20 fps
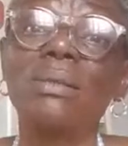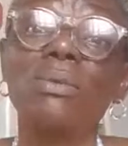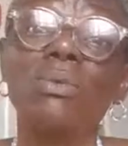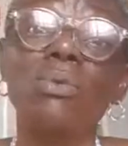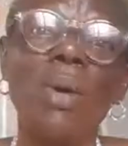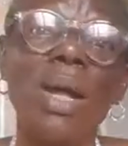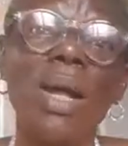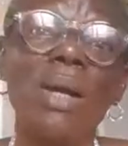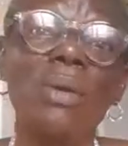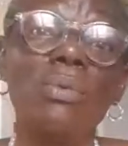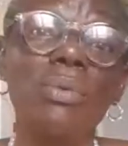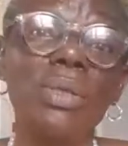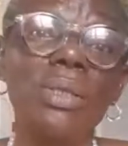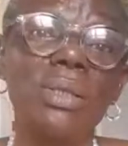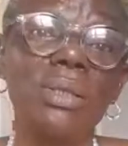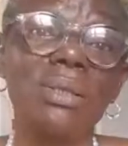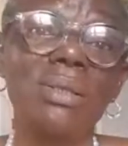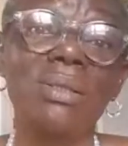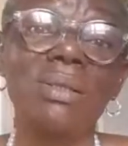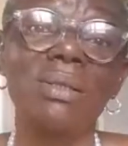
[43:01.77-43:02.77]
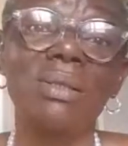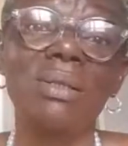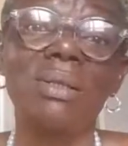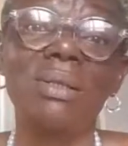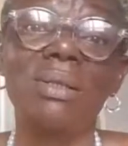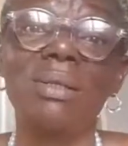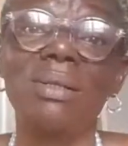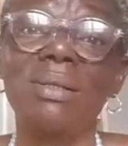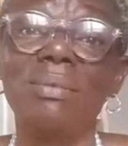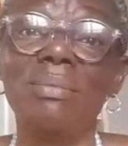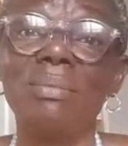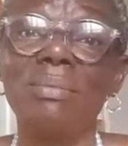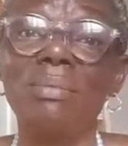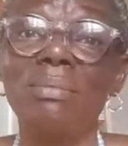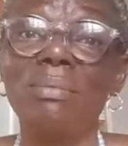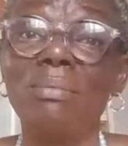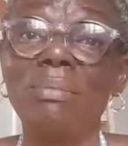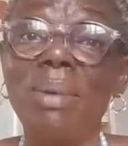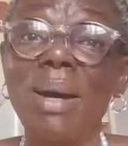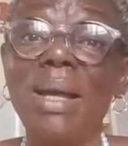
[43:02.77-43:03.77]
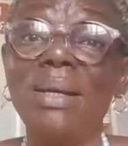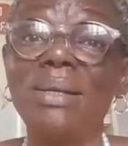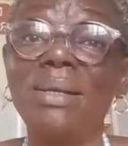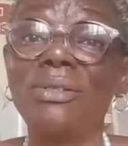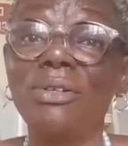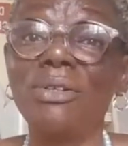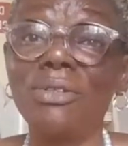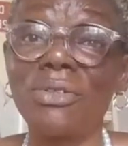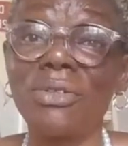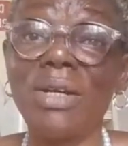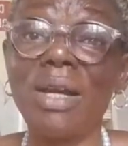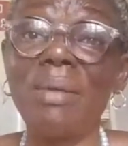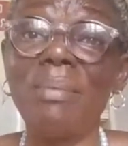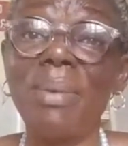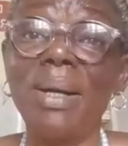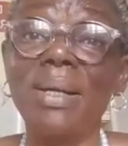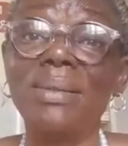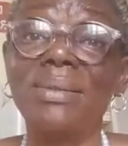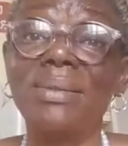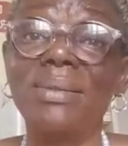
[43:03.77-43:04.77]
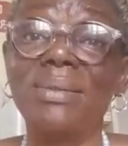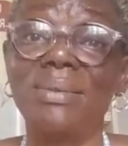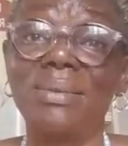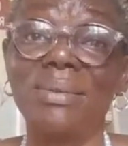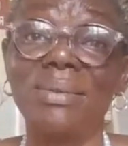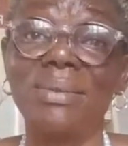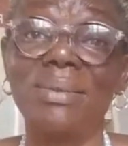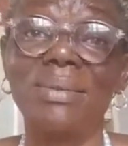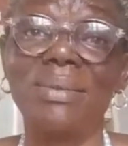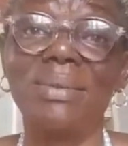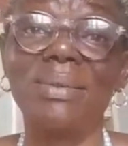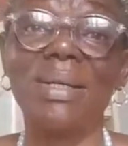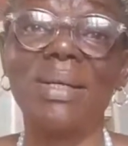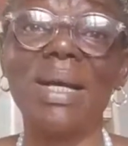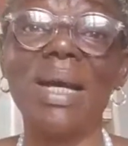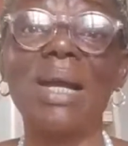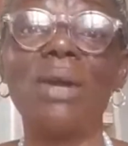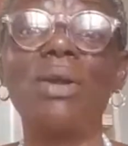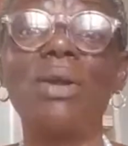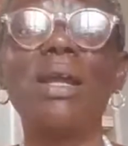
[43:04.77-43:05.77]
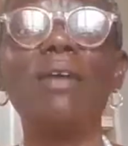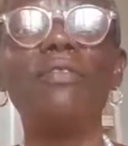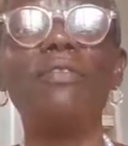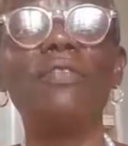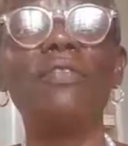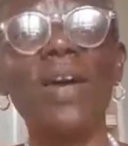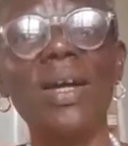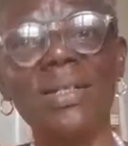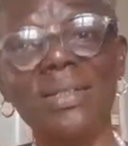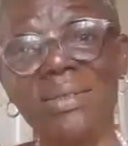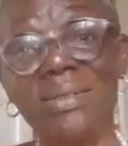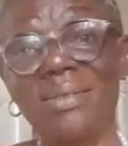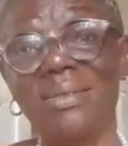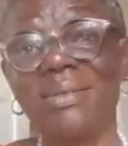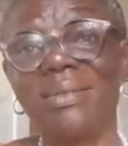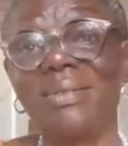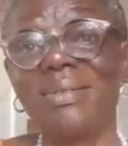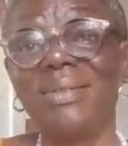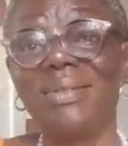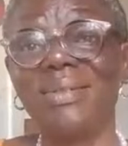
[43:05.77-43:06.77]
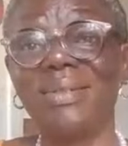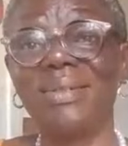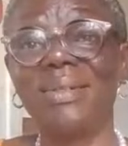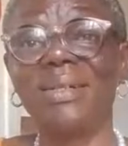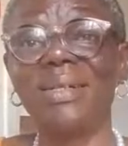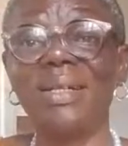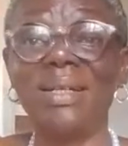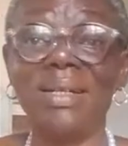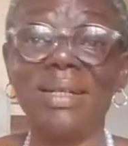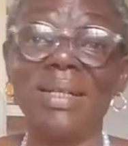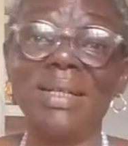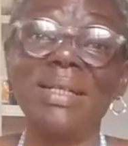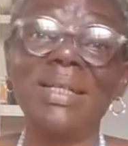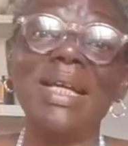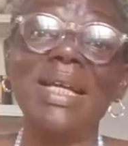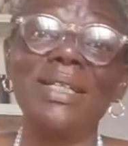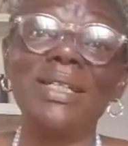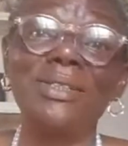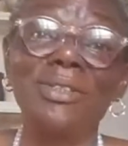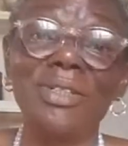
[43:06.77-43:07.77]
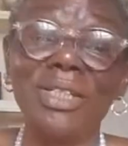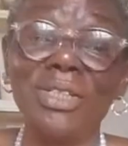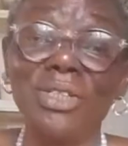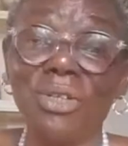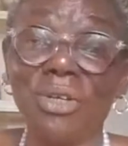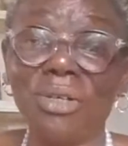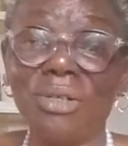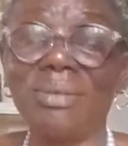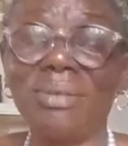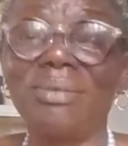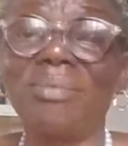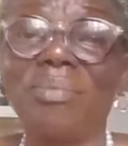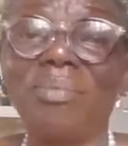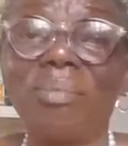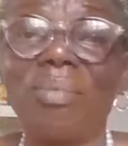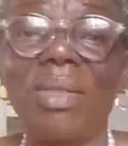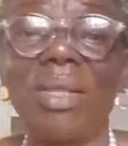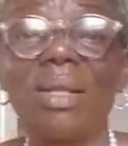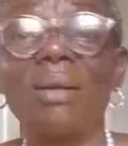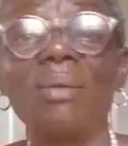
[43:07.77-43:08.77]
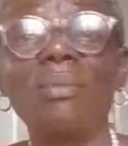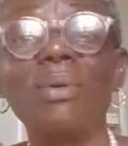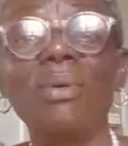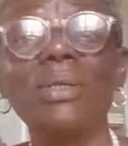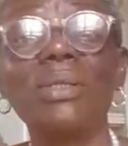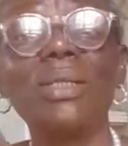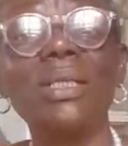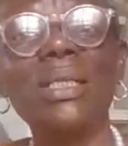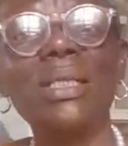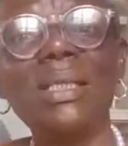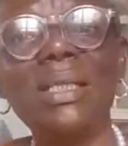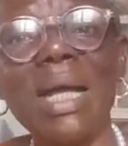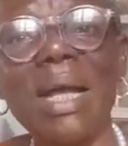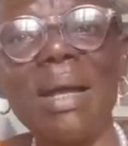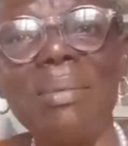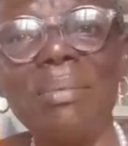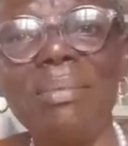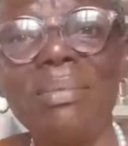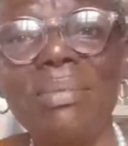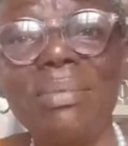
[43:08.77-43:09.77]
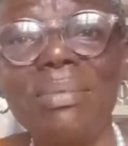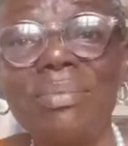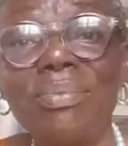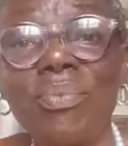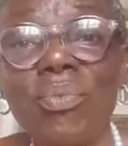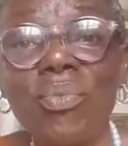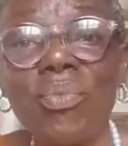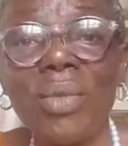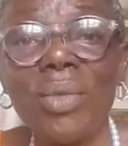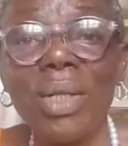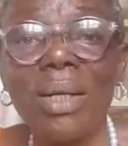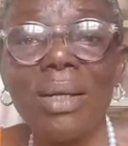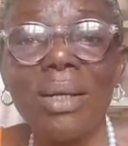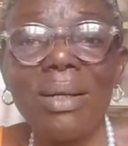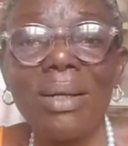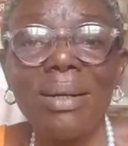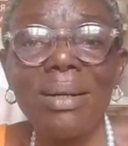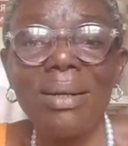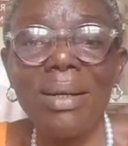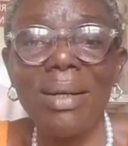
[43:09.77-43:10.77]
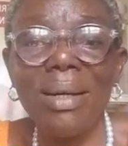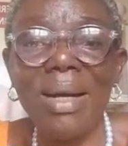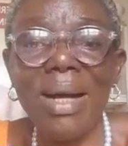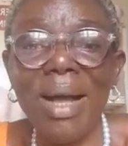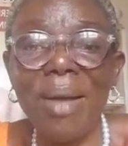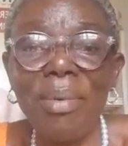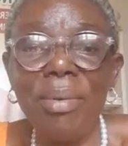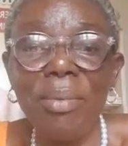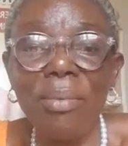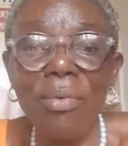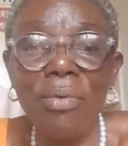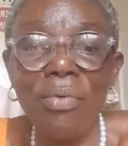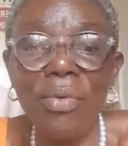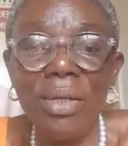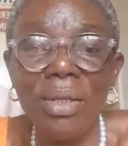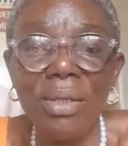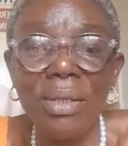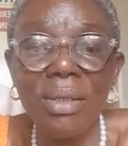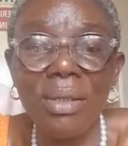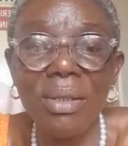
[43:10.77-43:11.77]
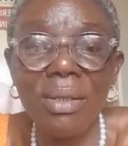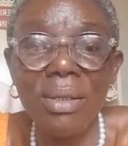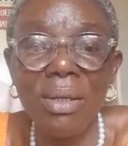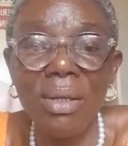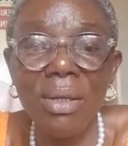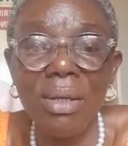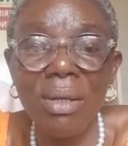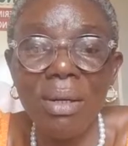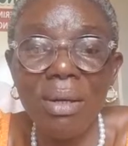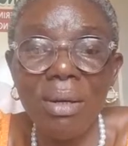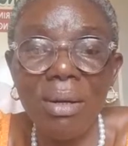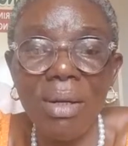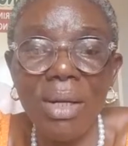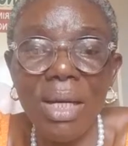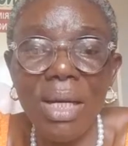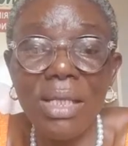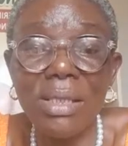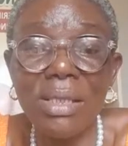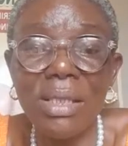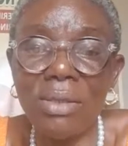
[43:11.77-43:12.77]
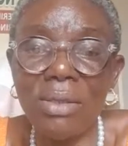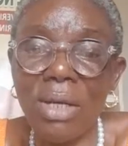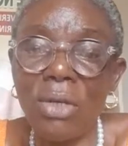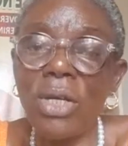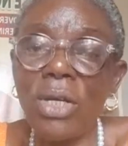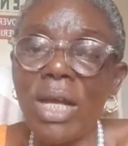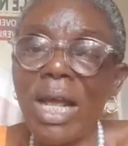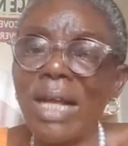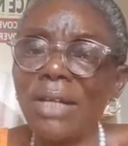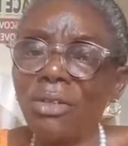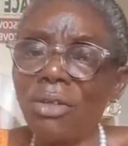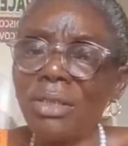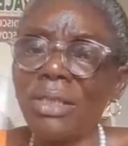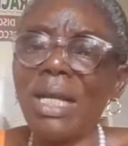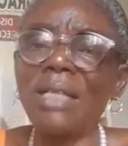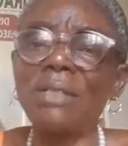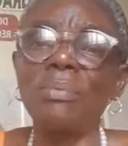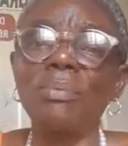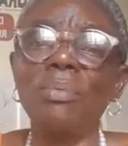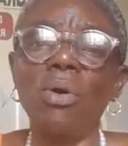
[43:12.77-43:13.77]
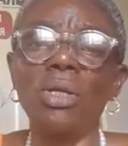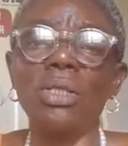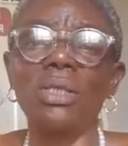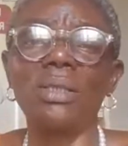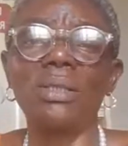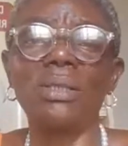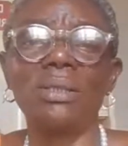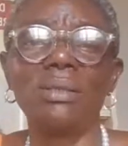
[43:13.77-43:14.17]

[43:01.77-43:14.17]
well with my subscribers and other fans in that region. But each time I'll be moving. Okay, I thought as much